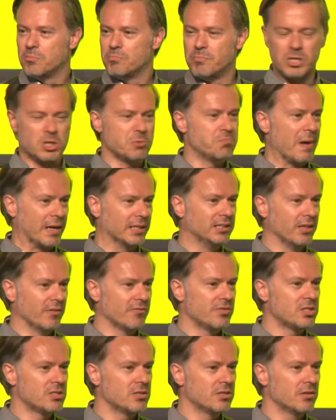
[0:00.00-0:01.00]

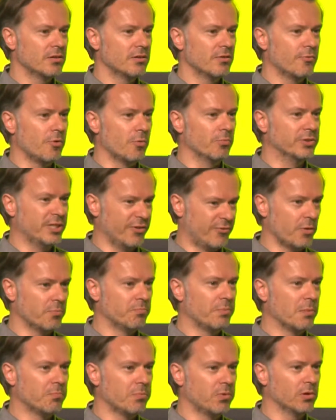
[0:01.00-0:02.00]
perspectives from different
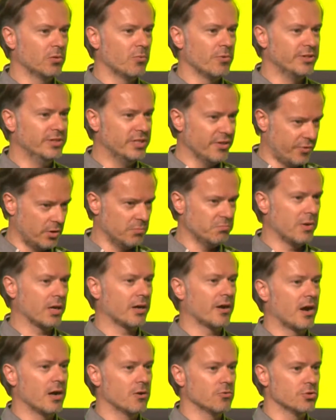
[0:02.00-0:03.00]
people with different
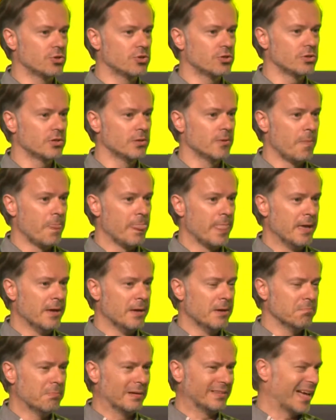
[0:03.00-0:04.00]
backgrounds.
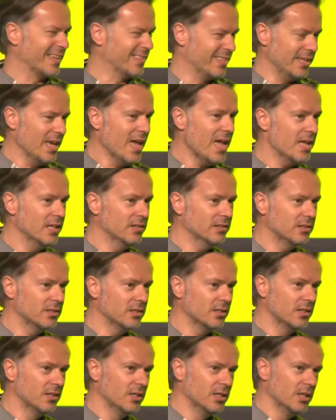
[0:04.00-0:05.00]
But at the end,
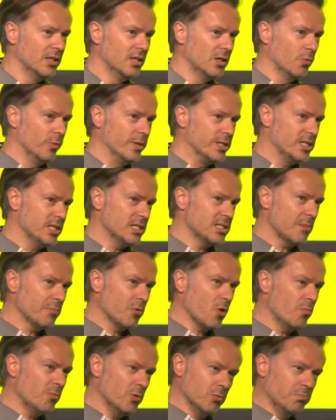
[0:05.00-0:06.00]
we see some
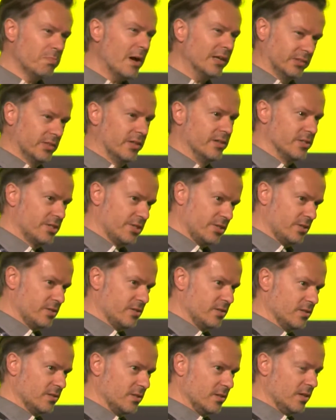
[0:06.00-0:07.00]
common
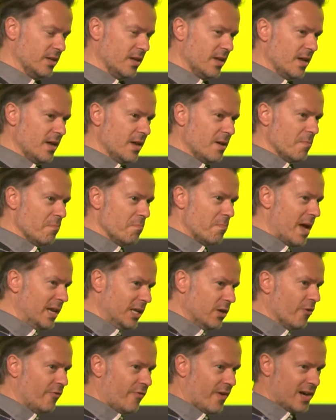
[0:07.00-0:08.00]
patterns.
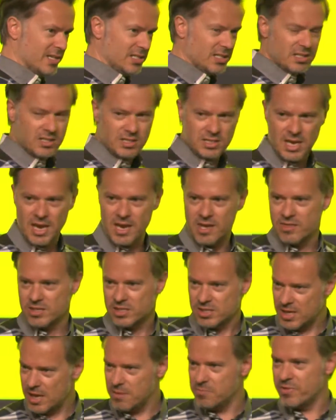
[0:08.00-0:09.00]
Many of us say the
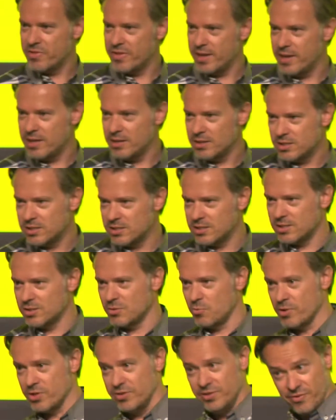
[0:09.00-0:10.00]
same
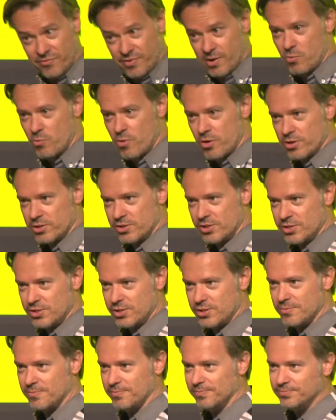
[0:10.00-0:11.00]
things with different
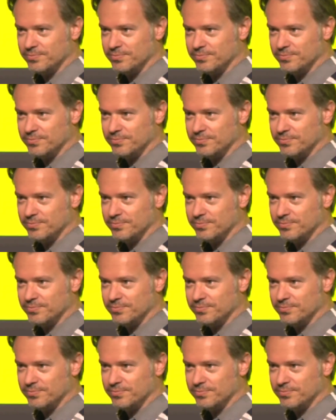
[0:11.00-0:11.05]
words.